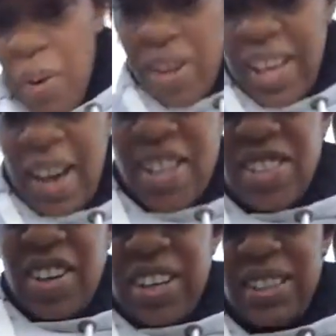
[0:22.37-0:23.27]
workout
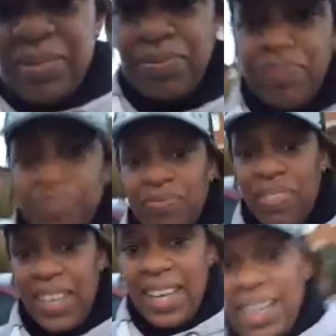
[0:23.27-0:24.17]
attire.
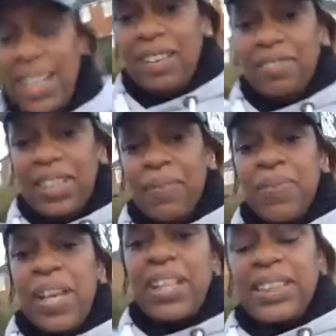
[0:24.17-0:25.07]
Yeah, lovely.
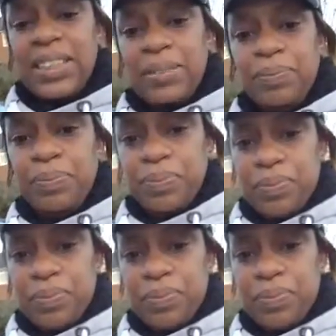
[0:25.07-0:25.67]
Now listen,